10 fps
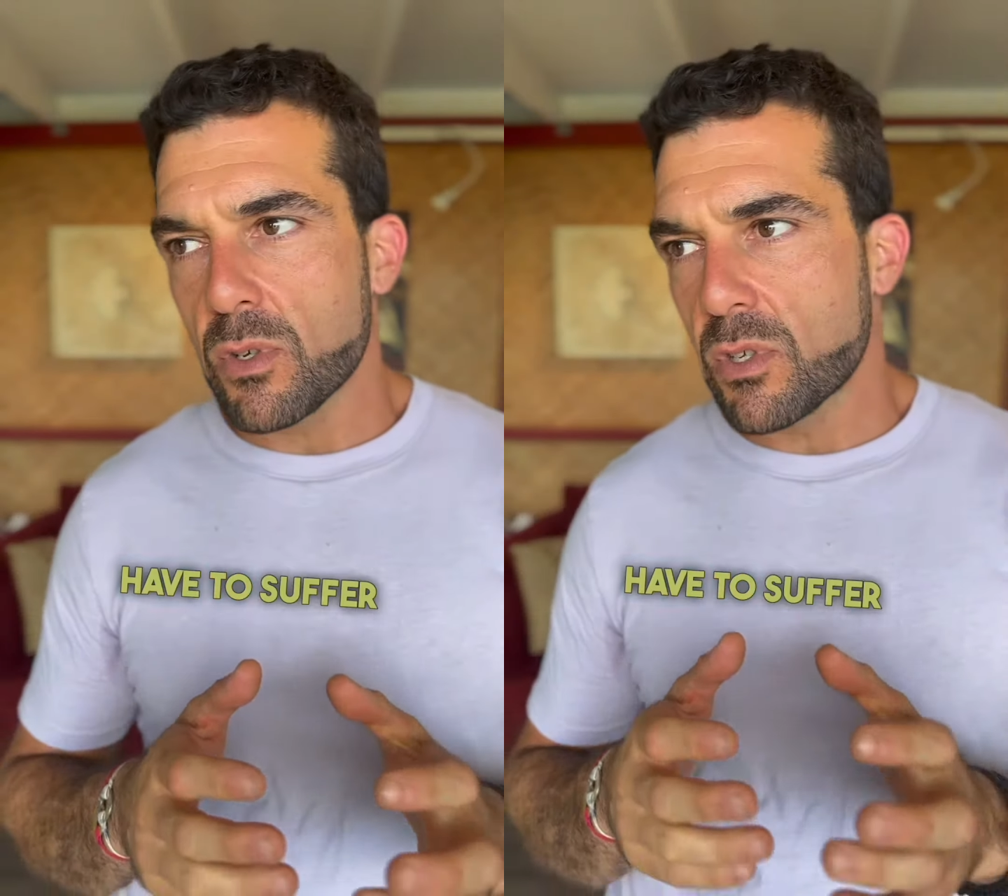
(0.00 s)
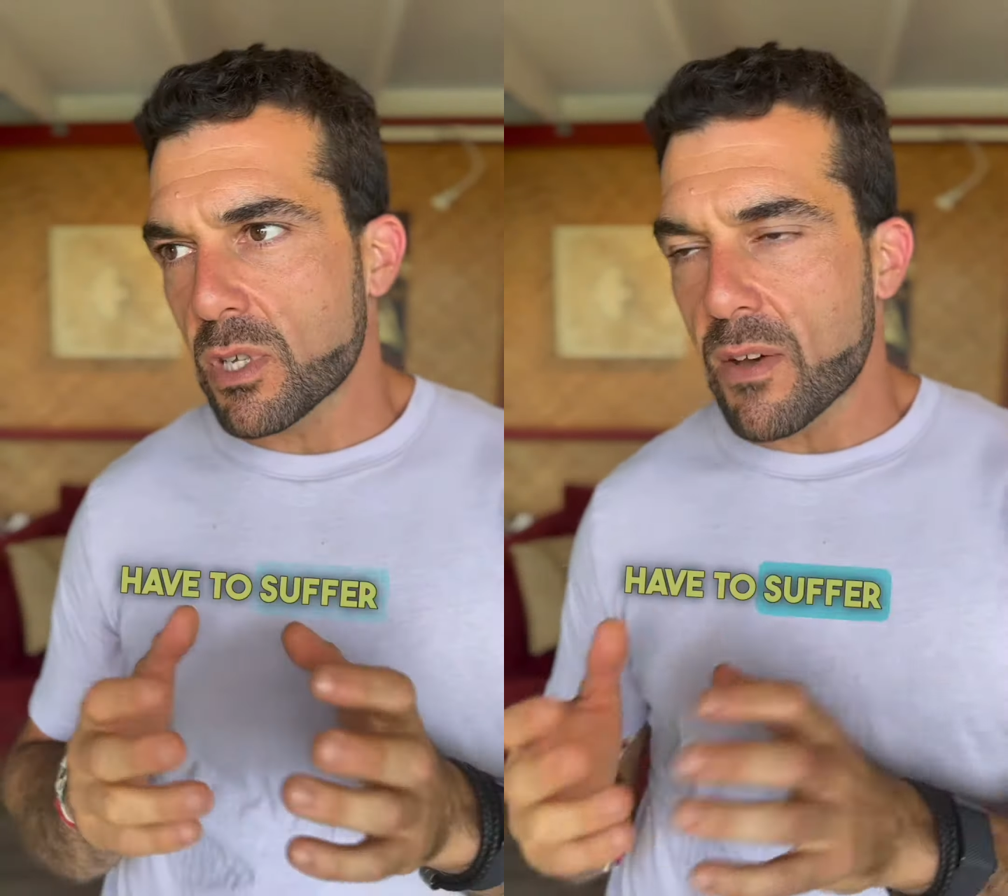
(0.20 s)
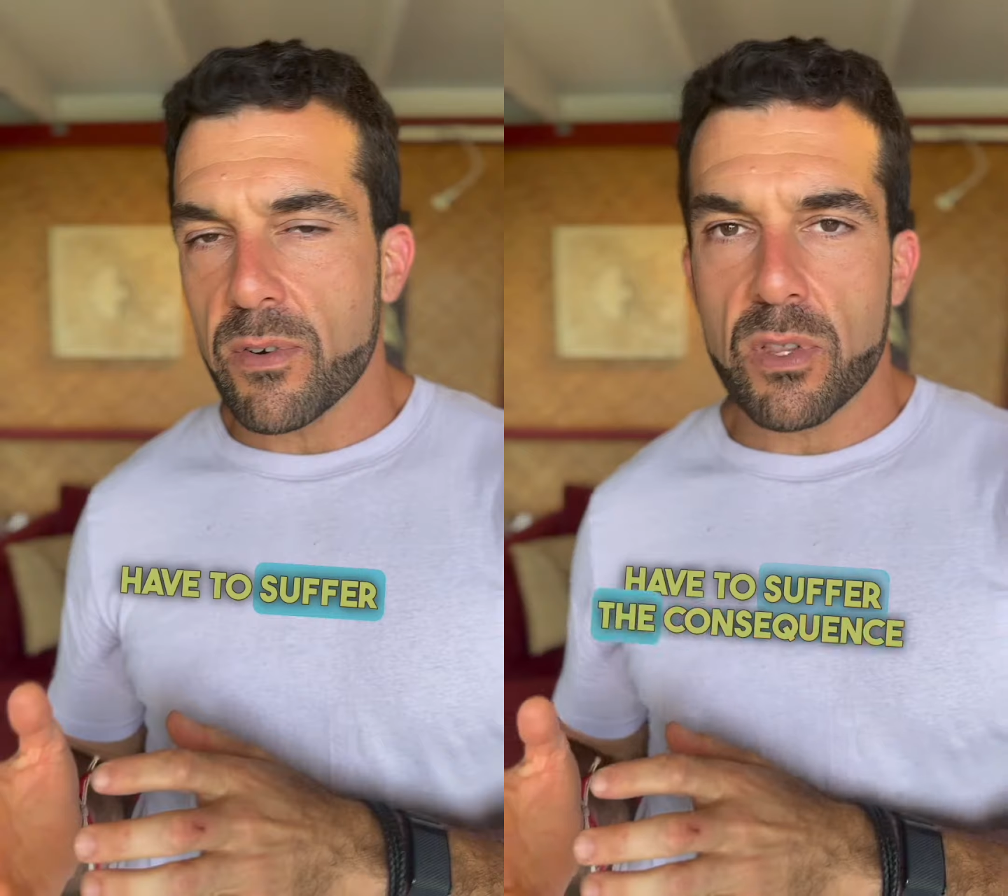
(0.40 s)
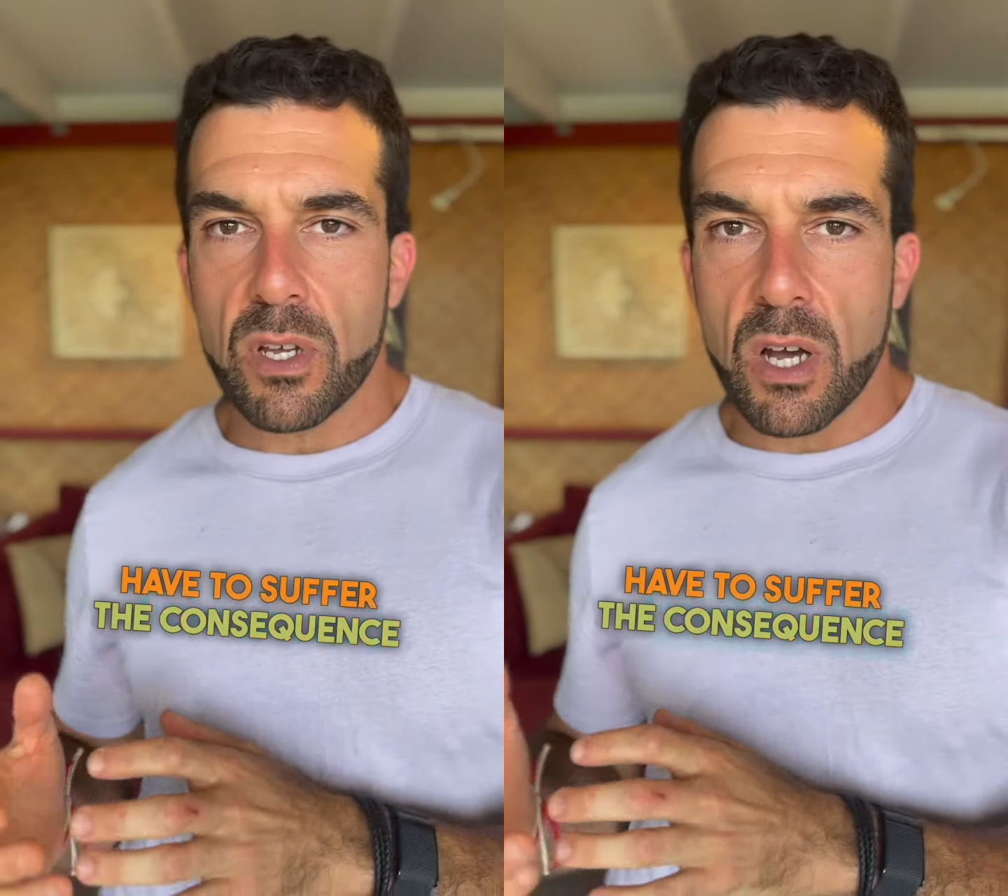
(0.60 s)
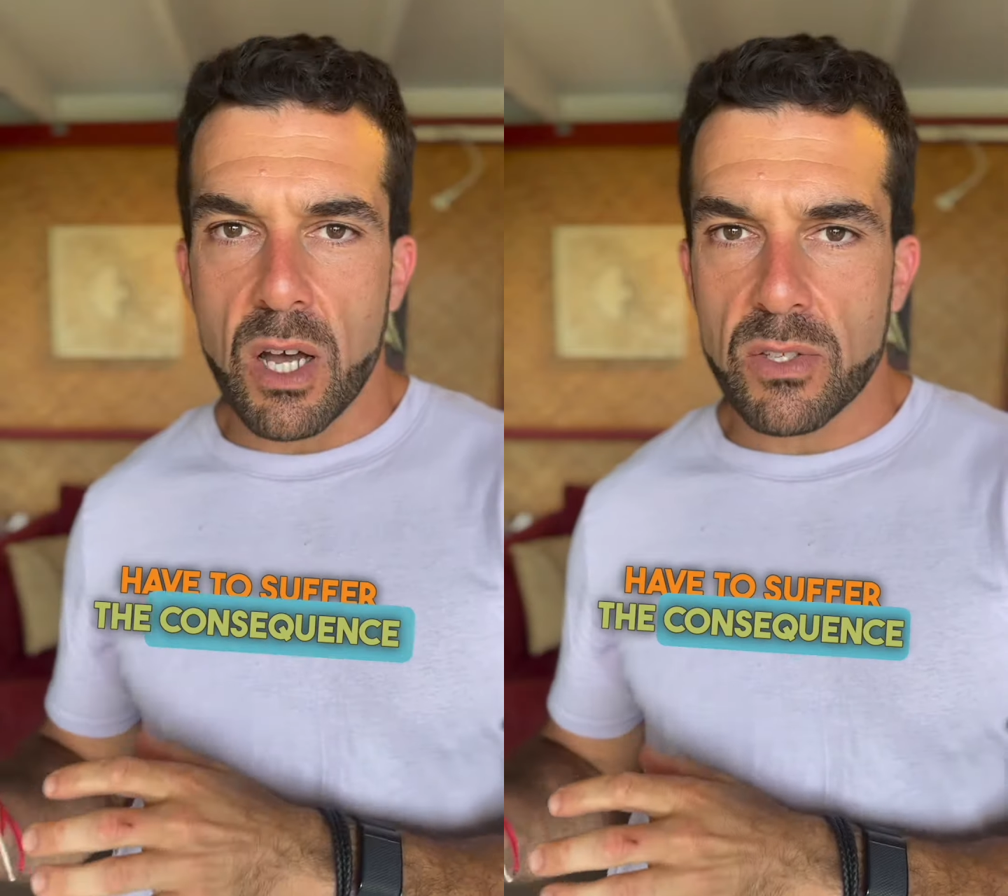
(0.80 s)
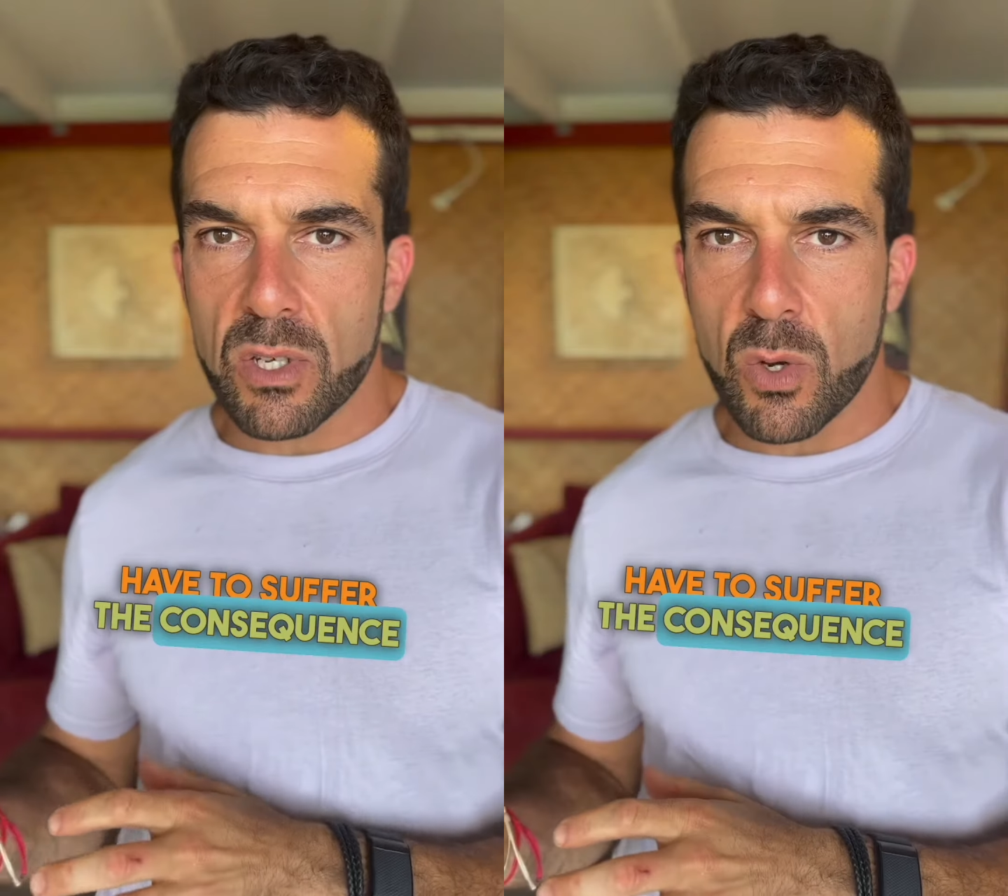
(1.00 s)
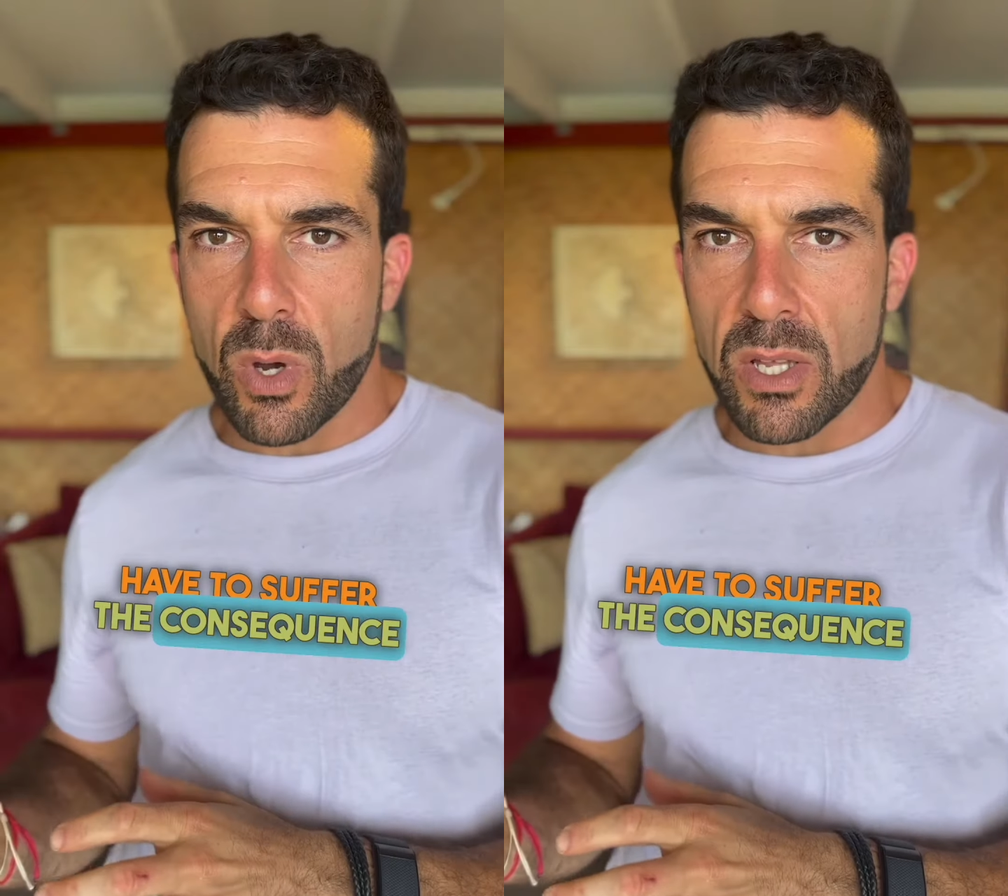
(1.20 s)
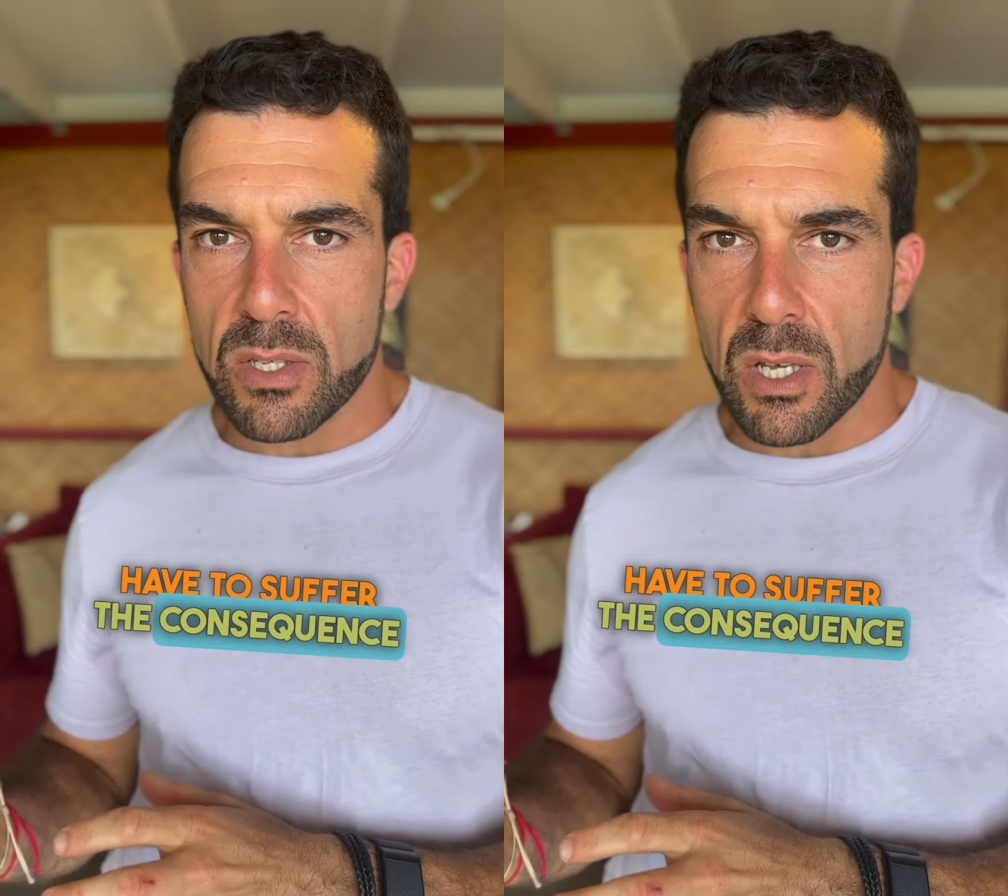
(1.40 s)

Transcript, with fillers: suffer the consequence